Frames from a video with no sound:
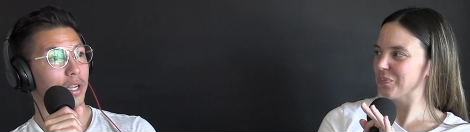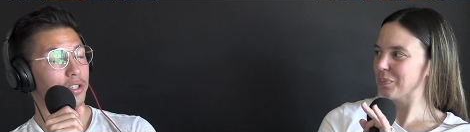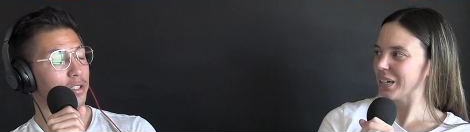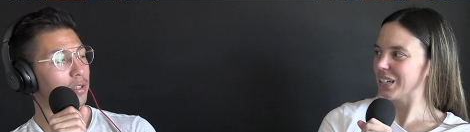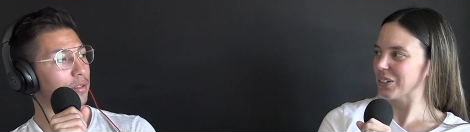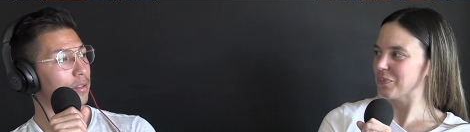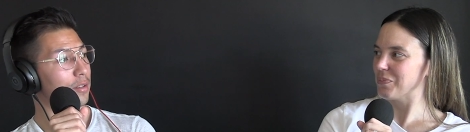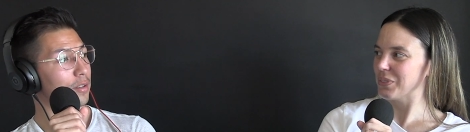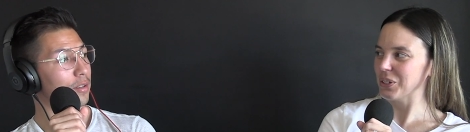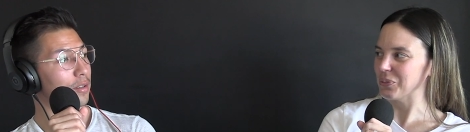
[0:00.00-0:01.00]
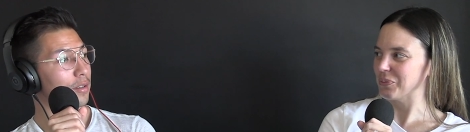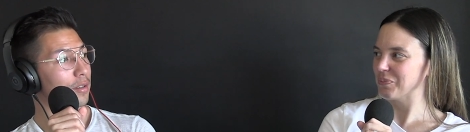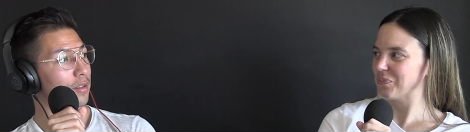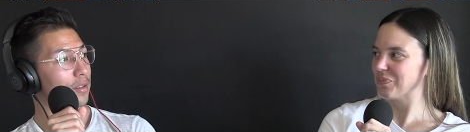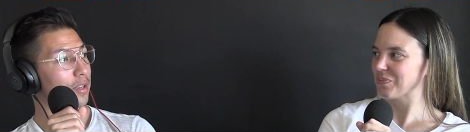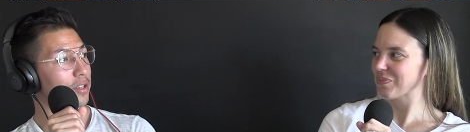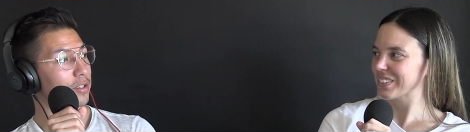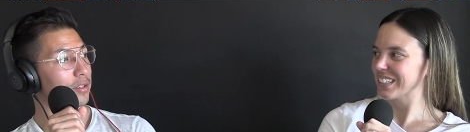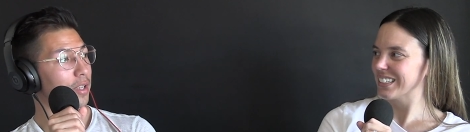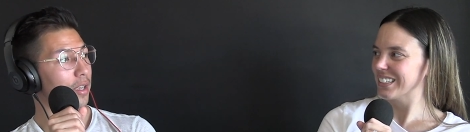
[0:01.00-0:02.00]
Speaker 1: Has but she, um, no.
Speaker 2: Has
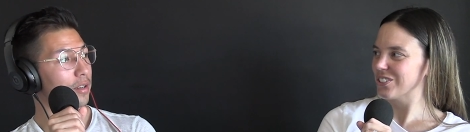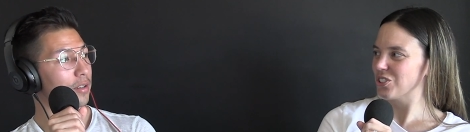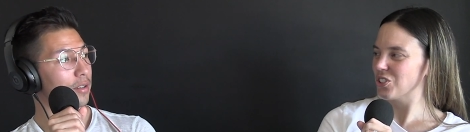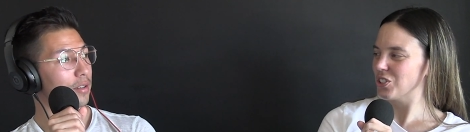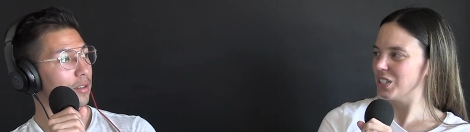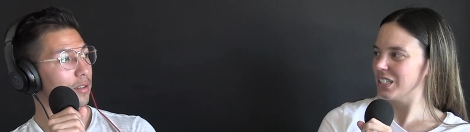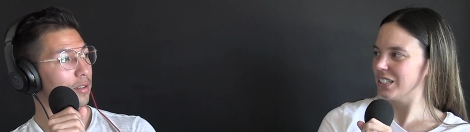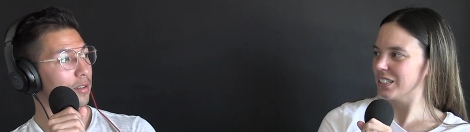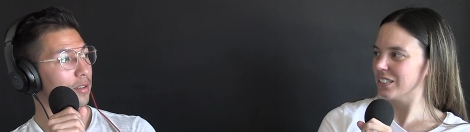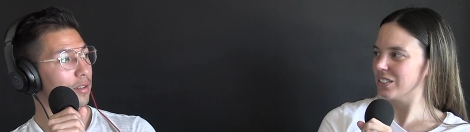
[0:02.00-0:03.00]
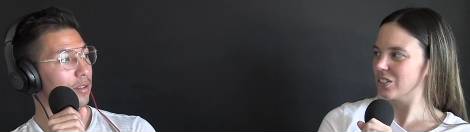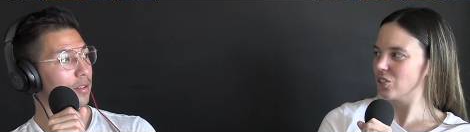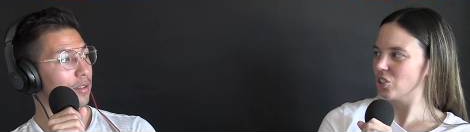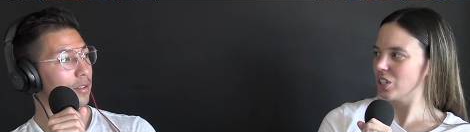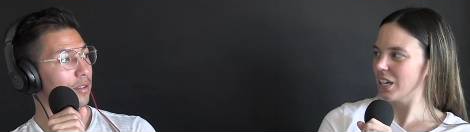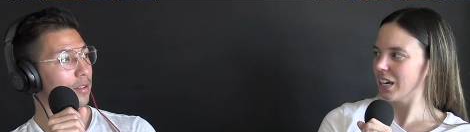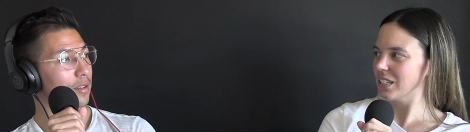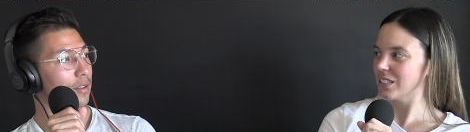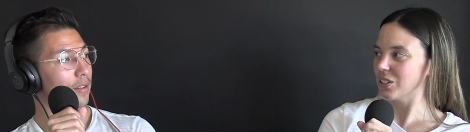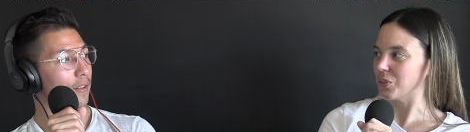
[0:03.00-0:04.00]
she said?
Speaker 1: She, she
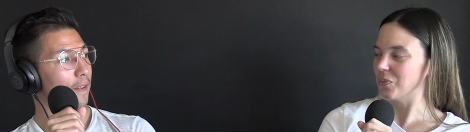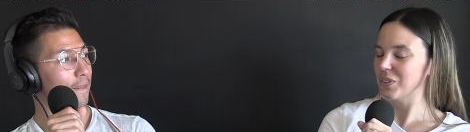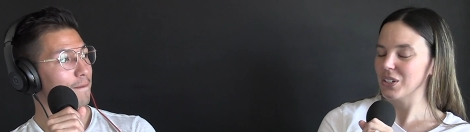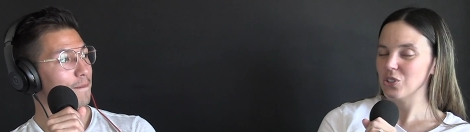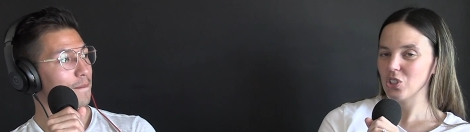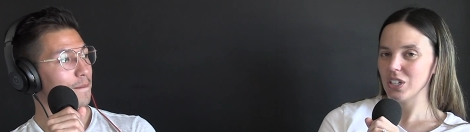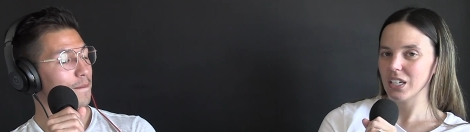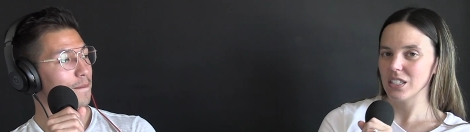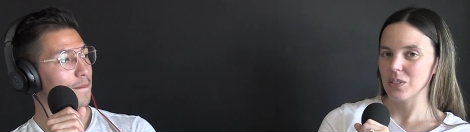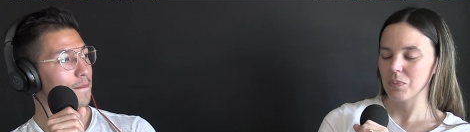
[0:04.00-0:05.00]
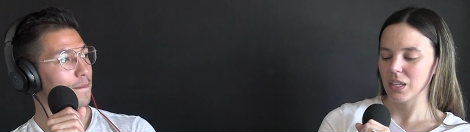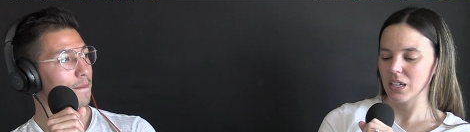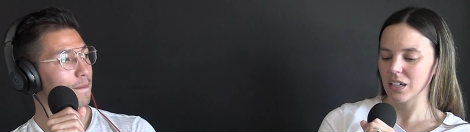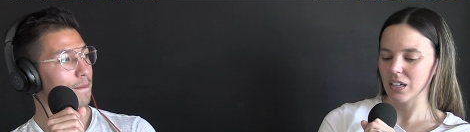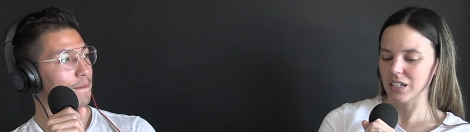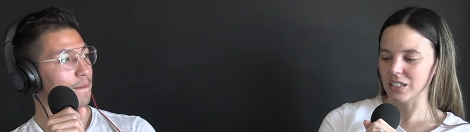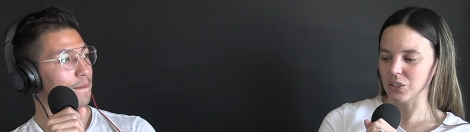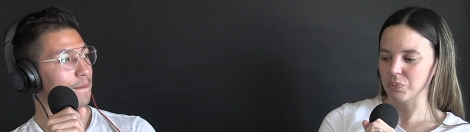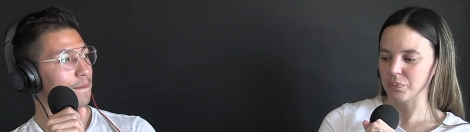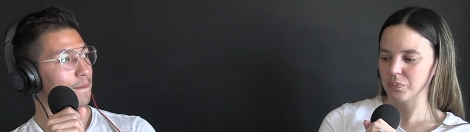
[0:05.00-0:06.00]
has, no. She has something
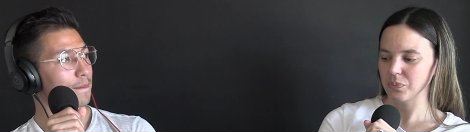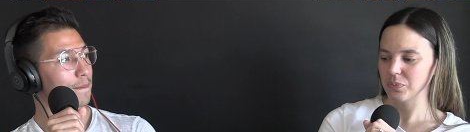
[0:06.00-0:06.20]
um,